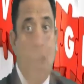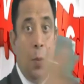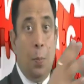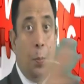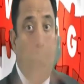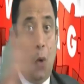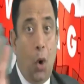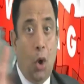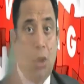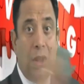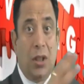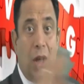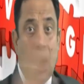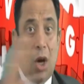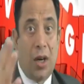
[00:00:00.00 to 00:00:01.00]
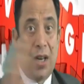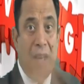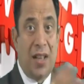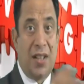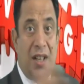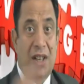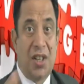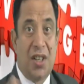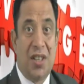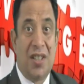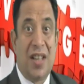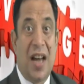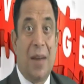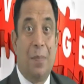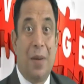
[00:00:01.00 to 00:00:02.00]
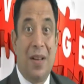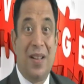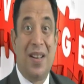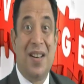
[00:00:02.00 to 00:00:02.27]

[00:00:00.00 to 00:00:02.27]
Both the organizations are brother